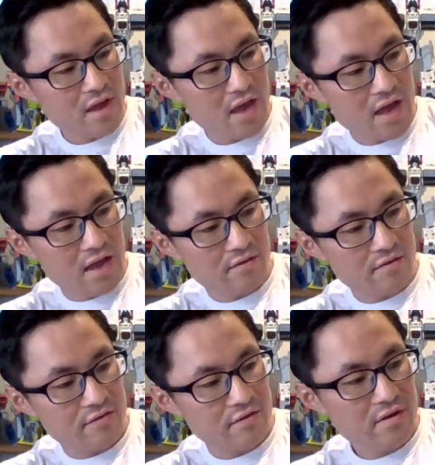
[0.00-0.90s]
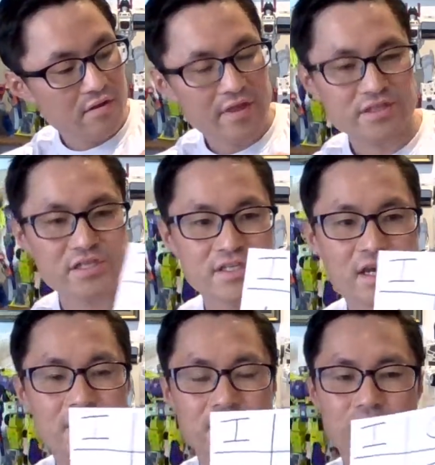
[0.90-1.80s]
And let's just
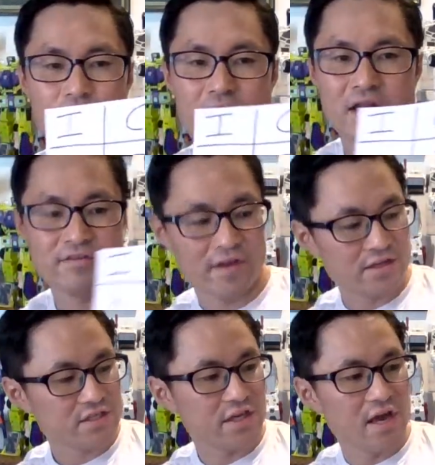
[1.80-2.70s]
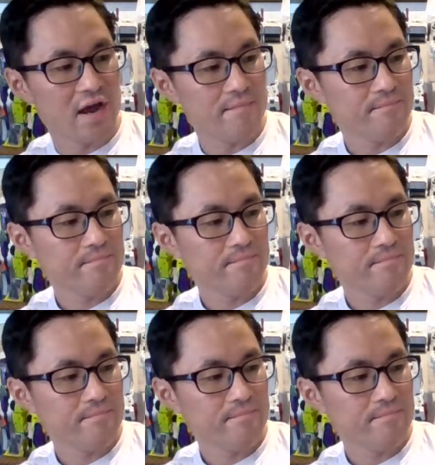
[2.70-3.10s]
say we had a test here.